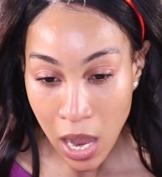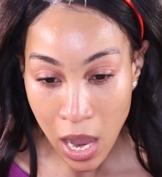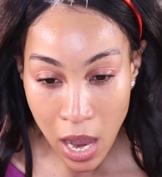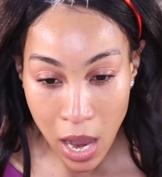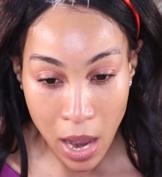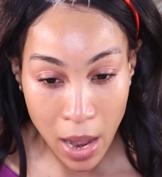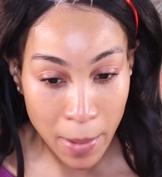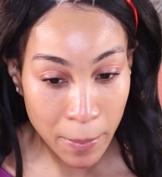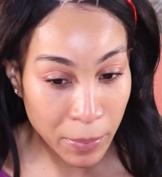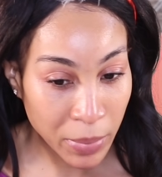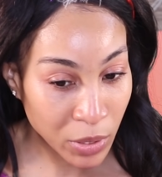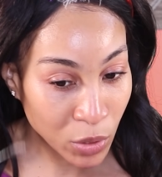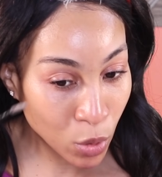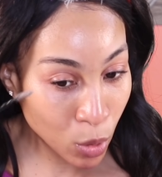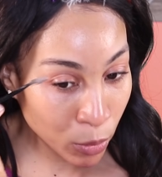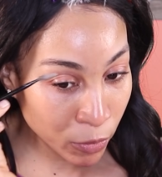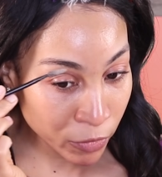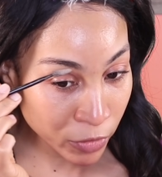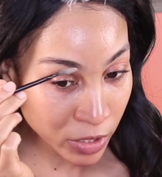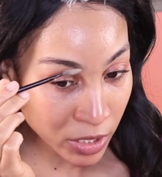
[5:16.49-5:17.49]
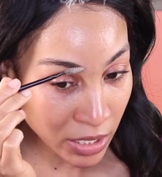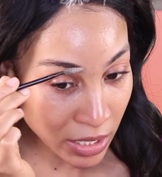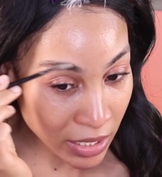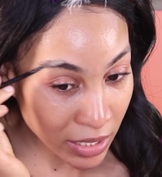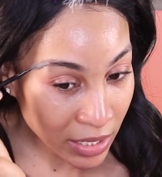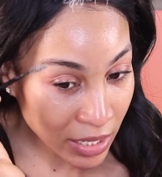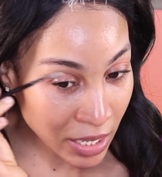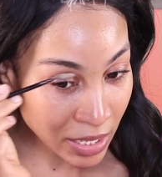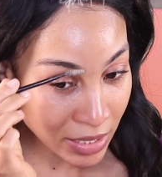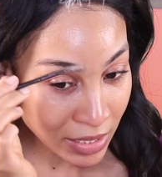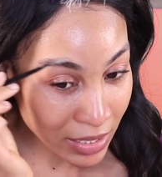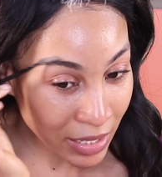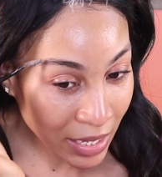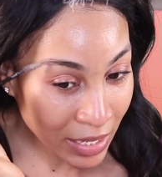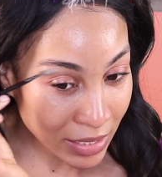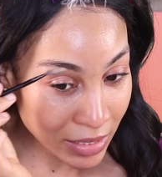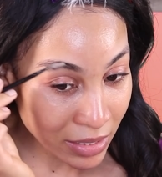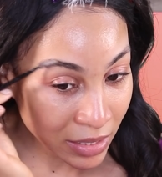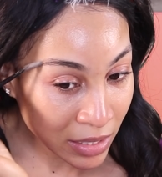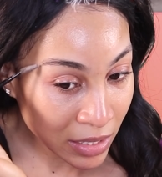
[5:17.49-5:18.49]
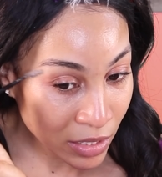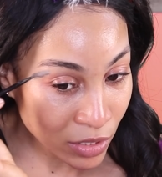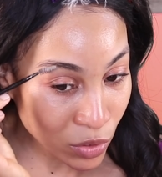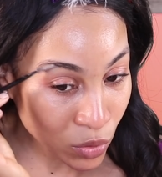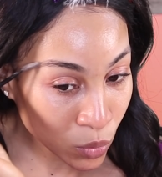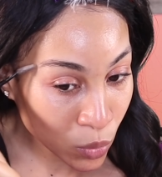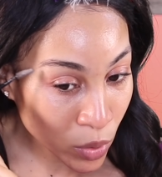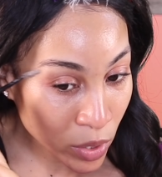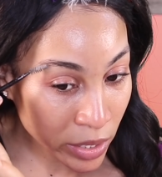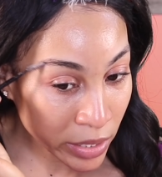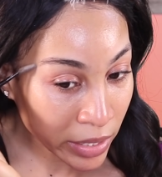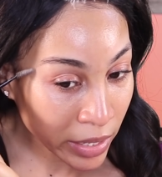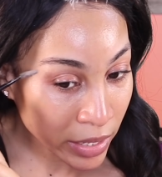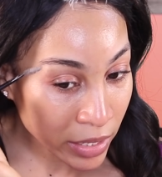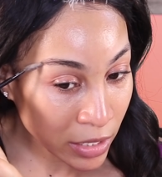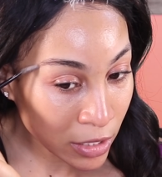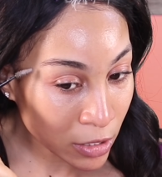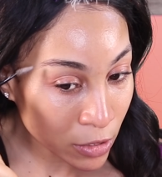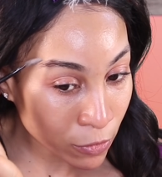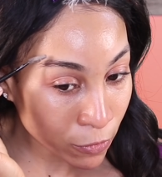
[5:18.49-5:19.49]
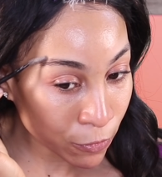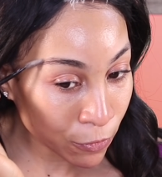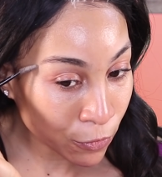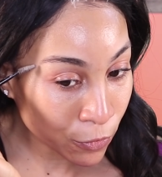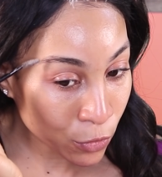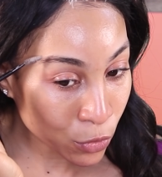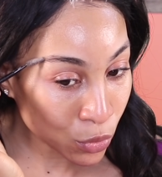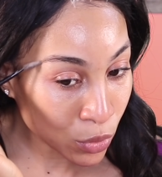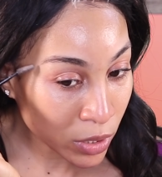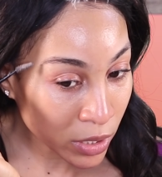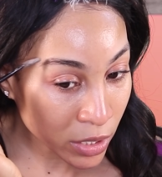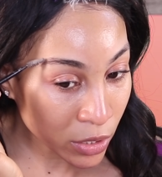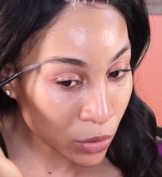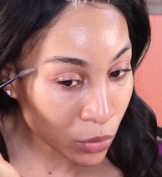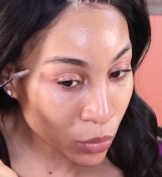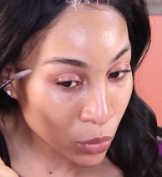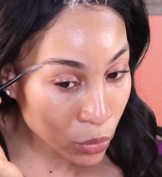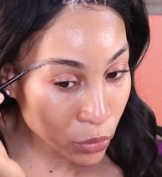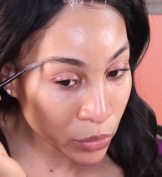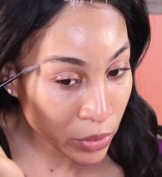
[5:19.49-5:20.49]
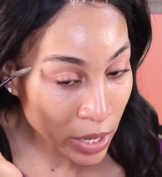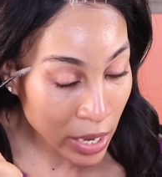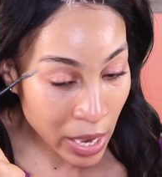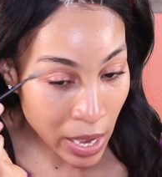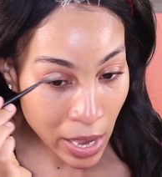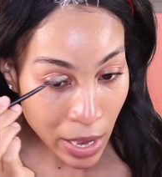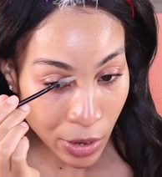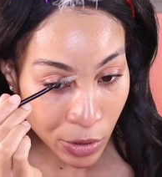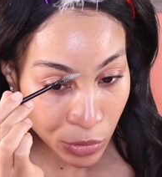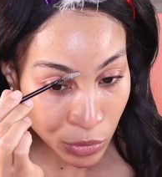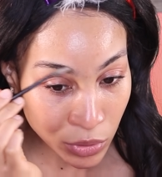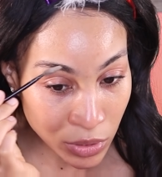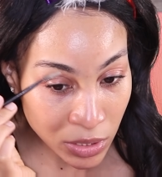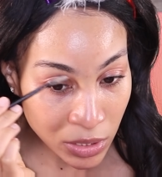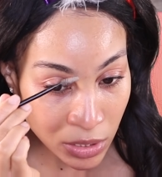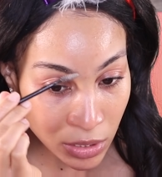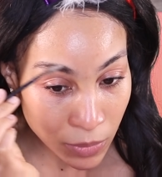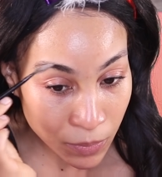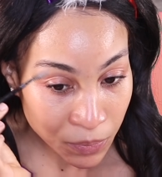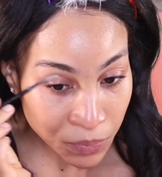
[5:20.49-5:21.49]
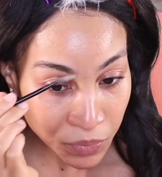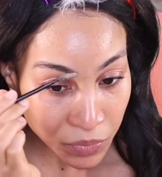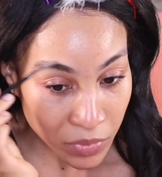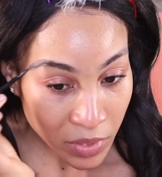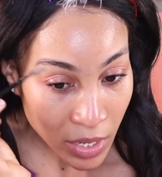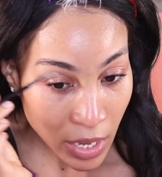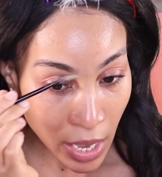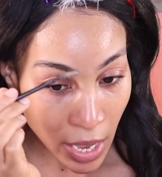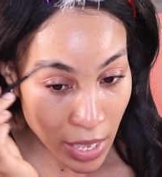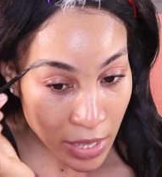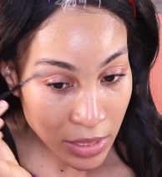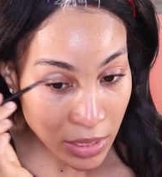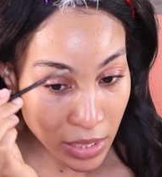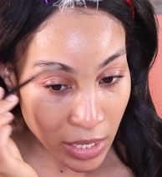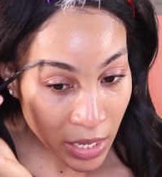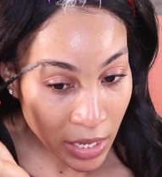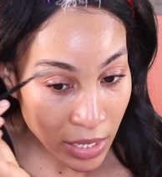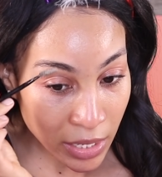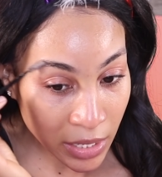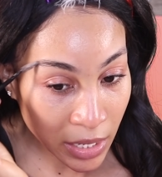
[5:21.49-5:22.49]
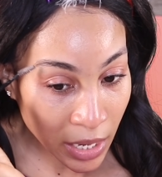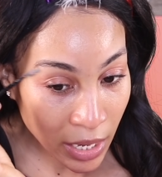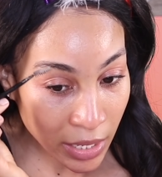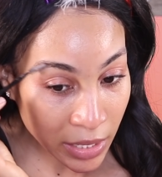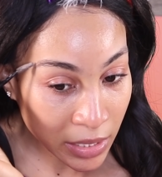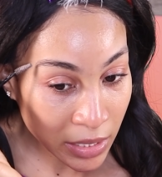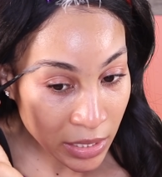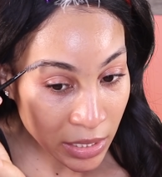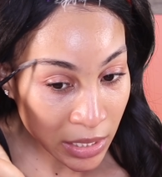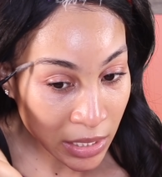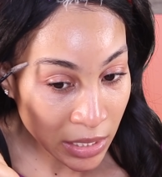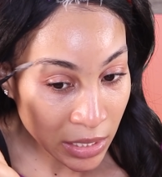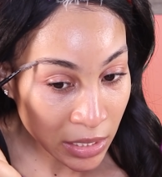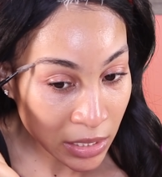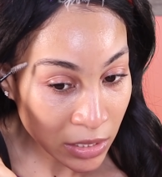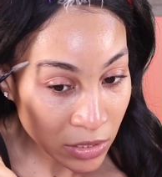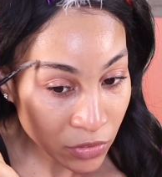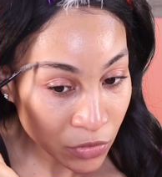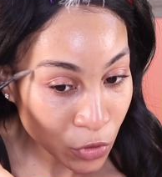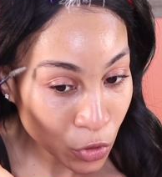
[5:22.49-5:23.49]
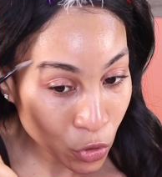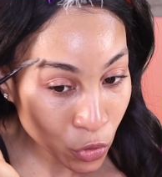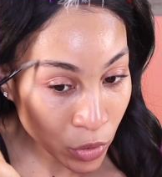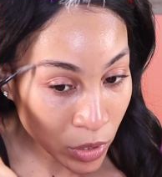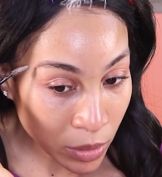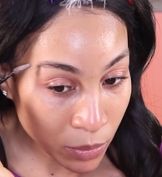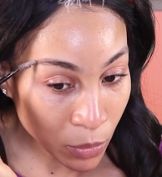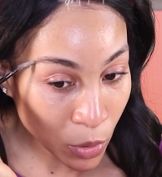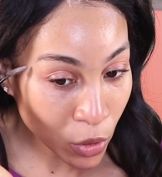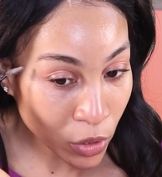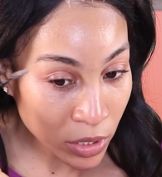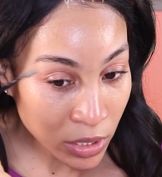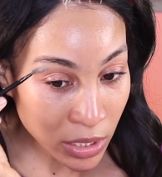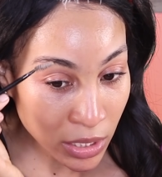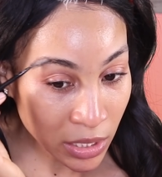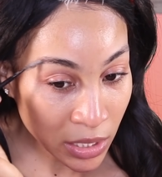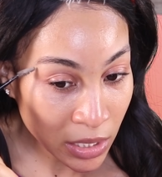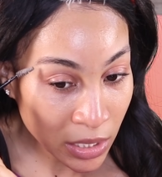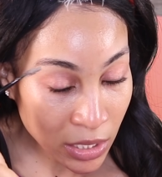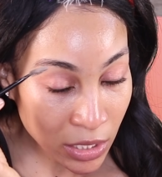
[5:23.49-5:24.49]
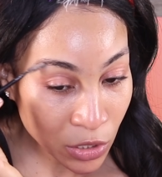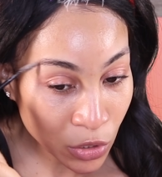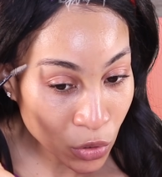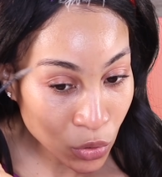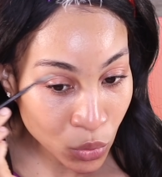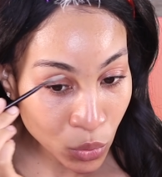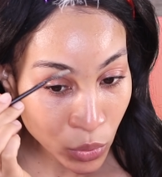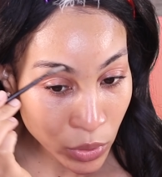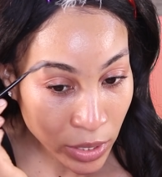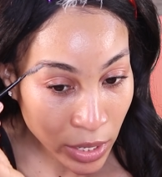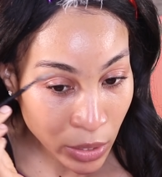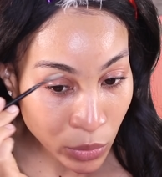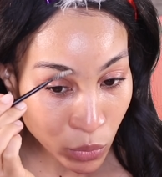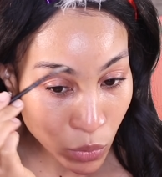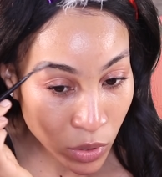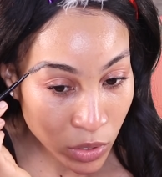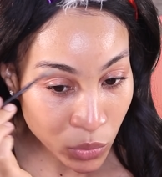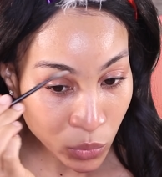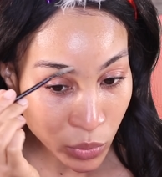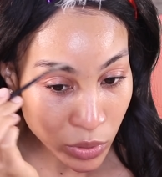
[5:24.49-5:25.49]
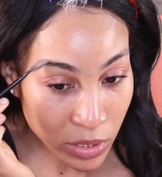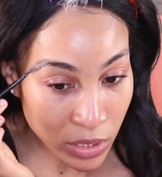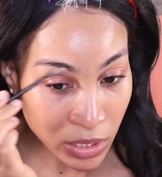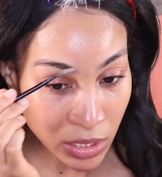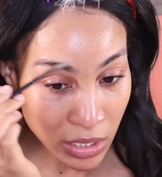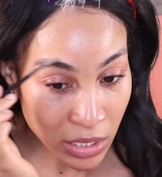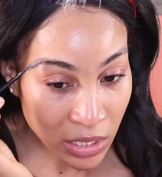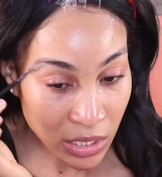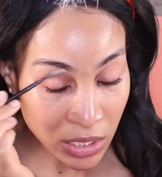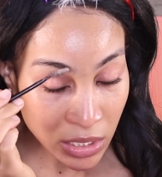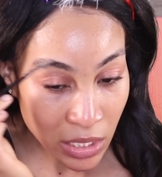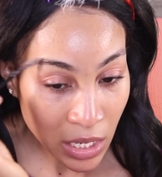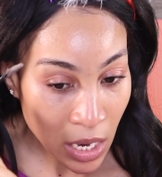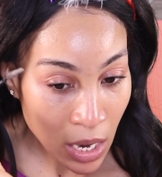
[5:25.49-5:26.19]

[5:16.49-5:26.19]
But hopefully it gets like this one and it's fully grown out, and then I can trim on it and do what I want with it.